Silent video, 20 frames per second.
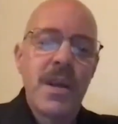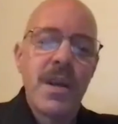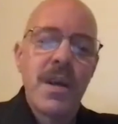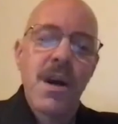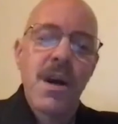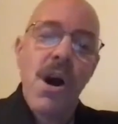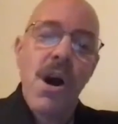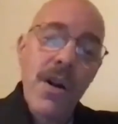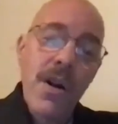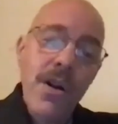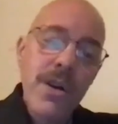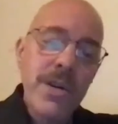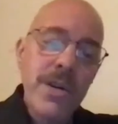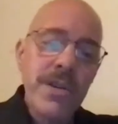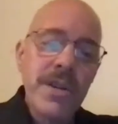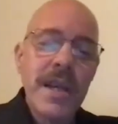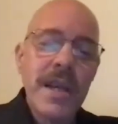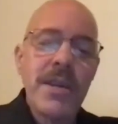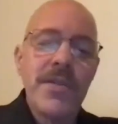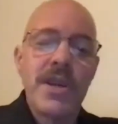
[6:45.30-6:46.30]

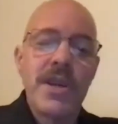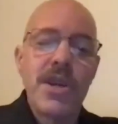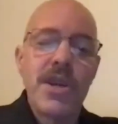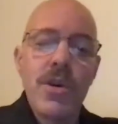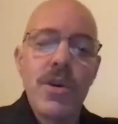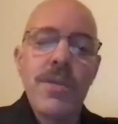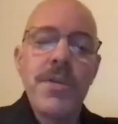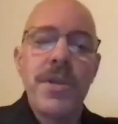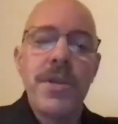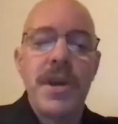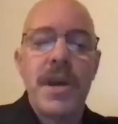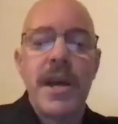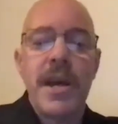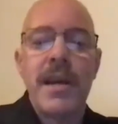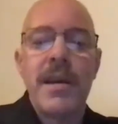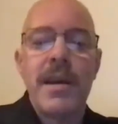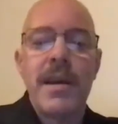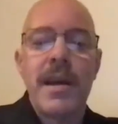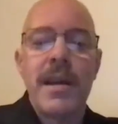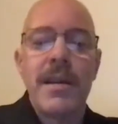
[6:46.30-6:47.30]
Autocritique is a good
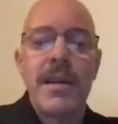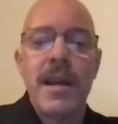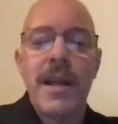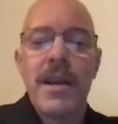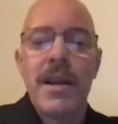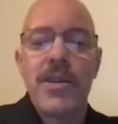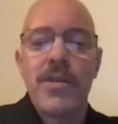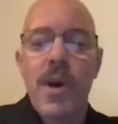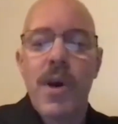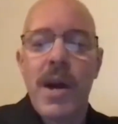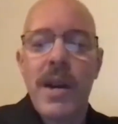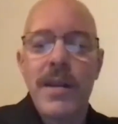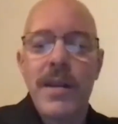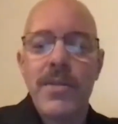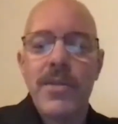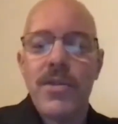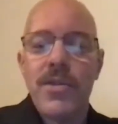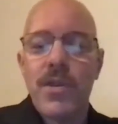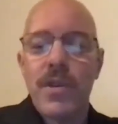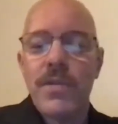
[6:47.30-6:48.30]
thing, and Al-Aswani
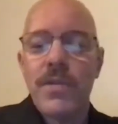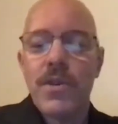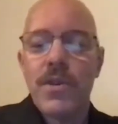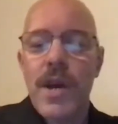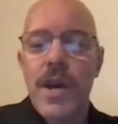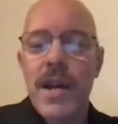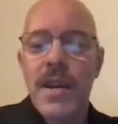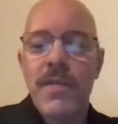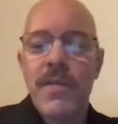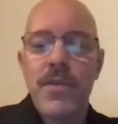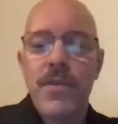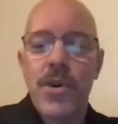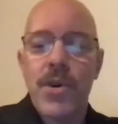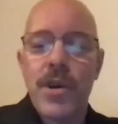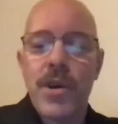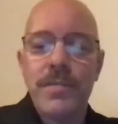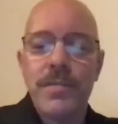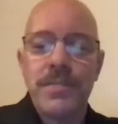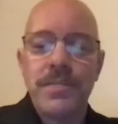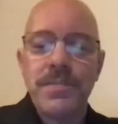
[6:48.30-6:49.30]
deserves credit for
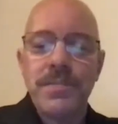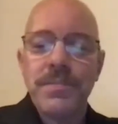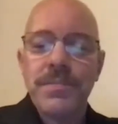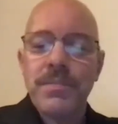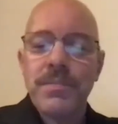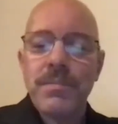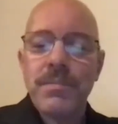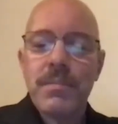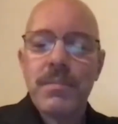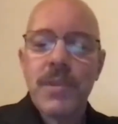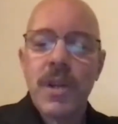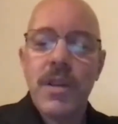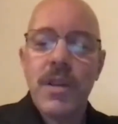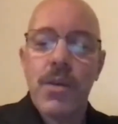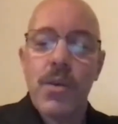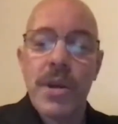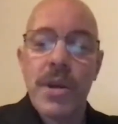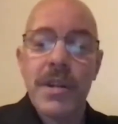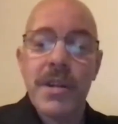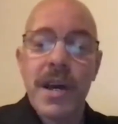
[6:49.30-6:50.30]
it. The
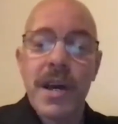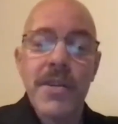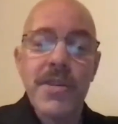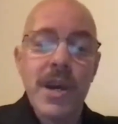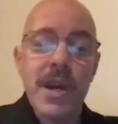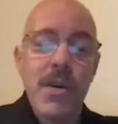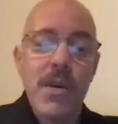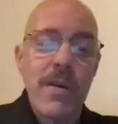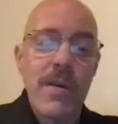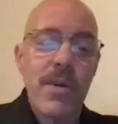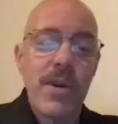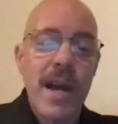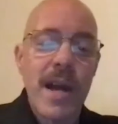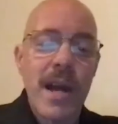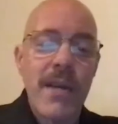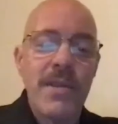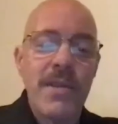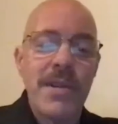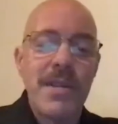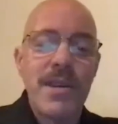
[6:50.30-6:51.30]
work does, however,
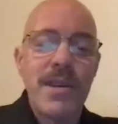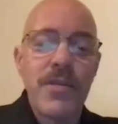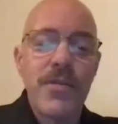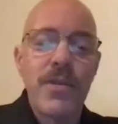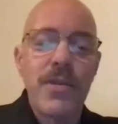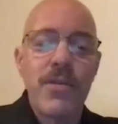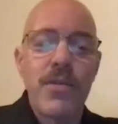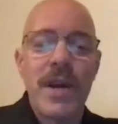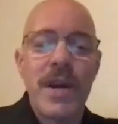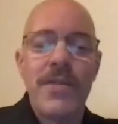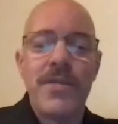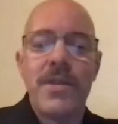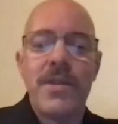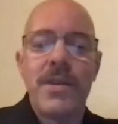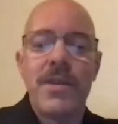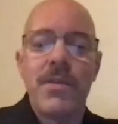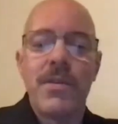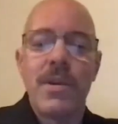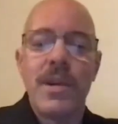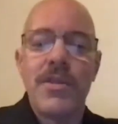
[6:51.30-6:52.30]
have a different
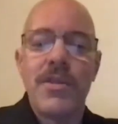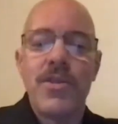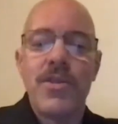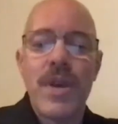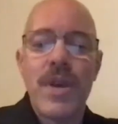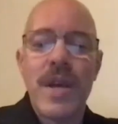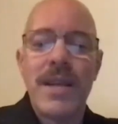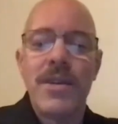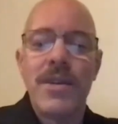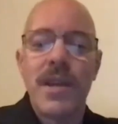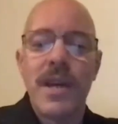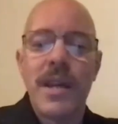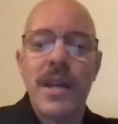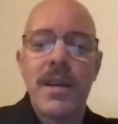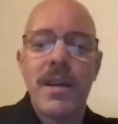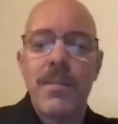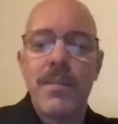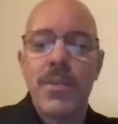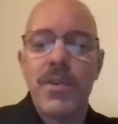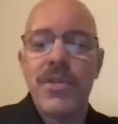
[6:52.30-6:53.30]
resonance when it's
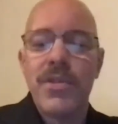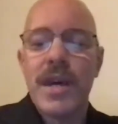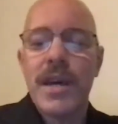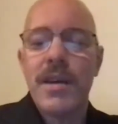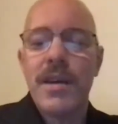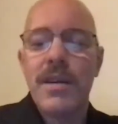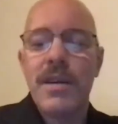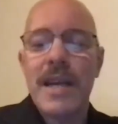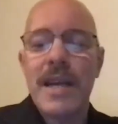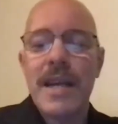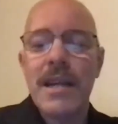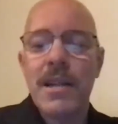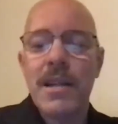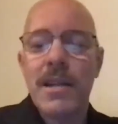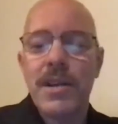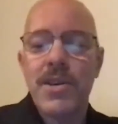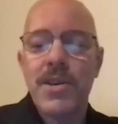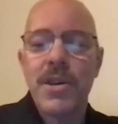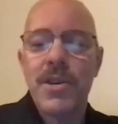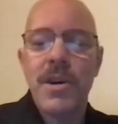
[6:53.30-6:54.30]
translated and presented in
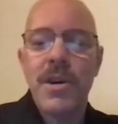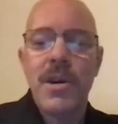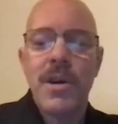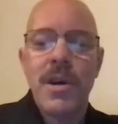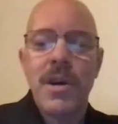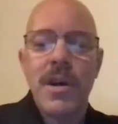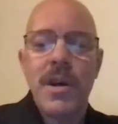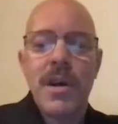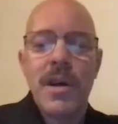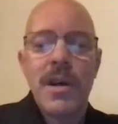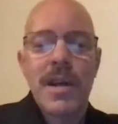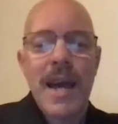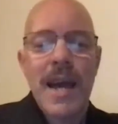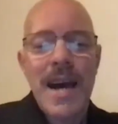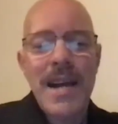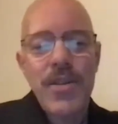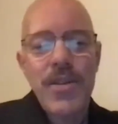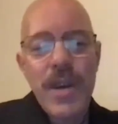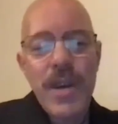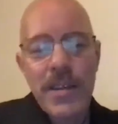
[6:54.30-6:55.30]
English.
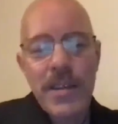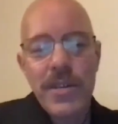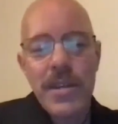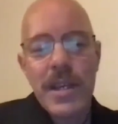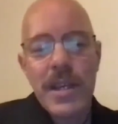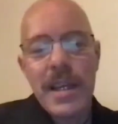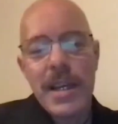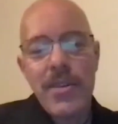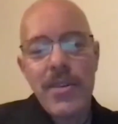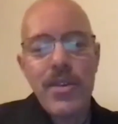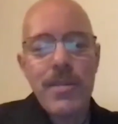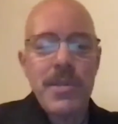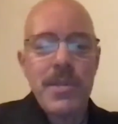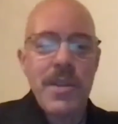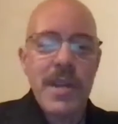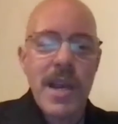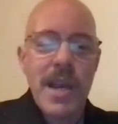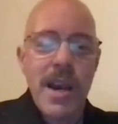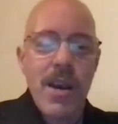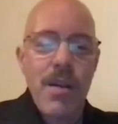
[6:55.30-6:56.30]
Contrasting Egypt
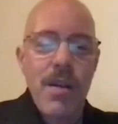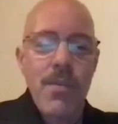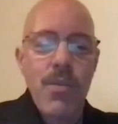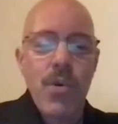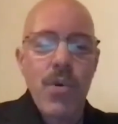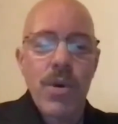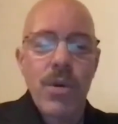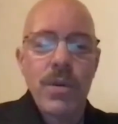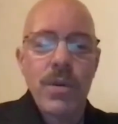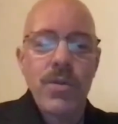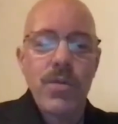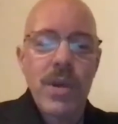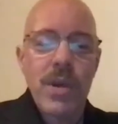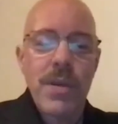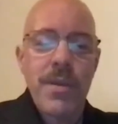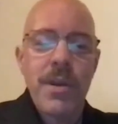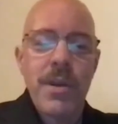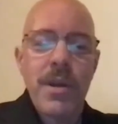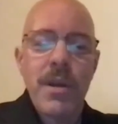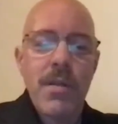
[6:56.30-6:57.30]
and the Arab world
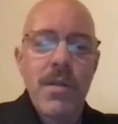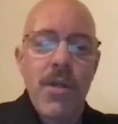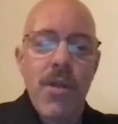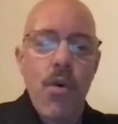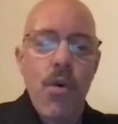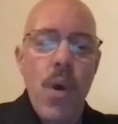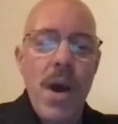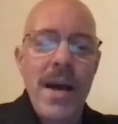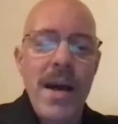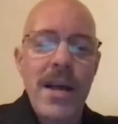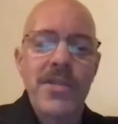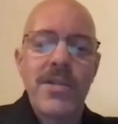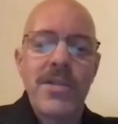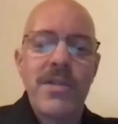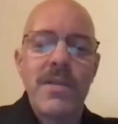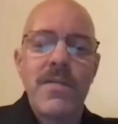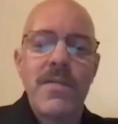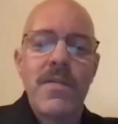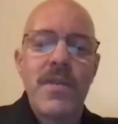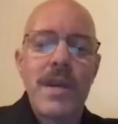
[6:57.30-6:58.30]
with the West
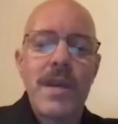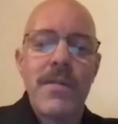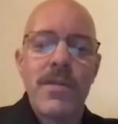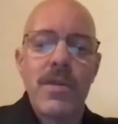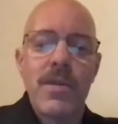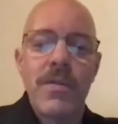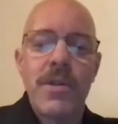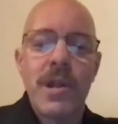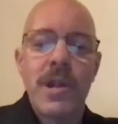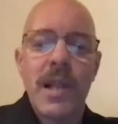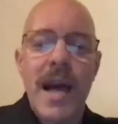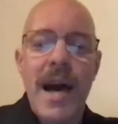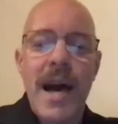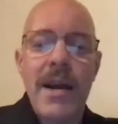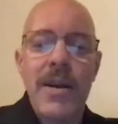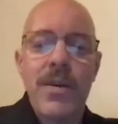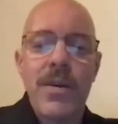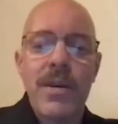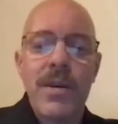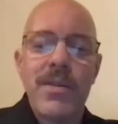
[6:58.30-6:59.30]
in favor of the
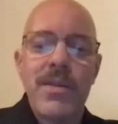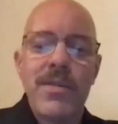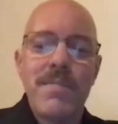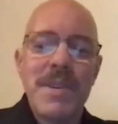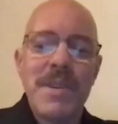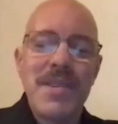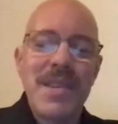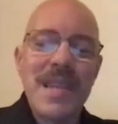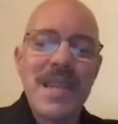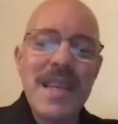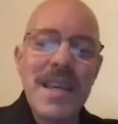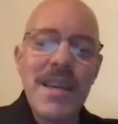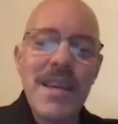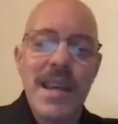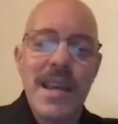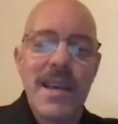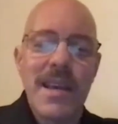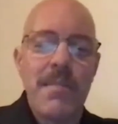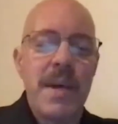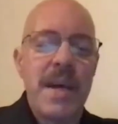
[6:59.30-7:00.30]
latter is
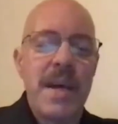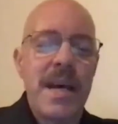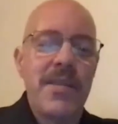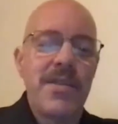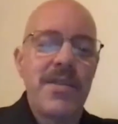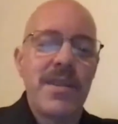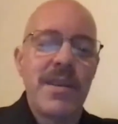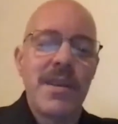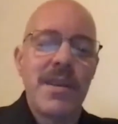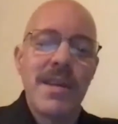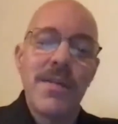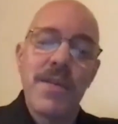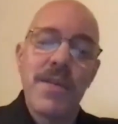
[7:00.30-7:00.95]
misleading at best if it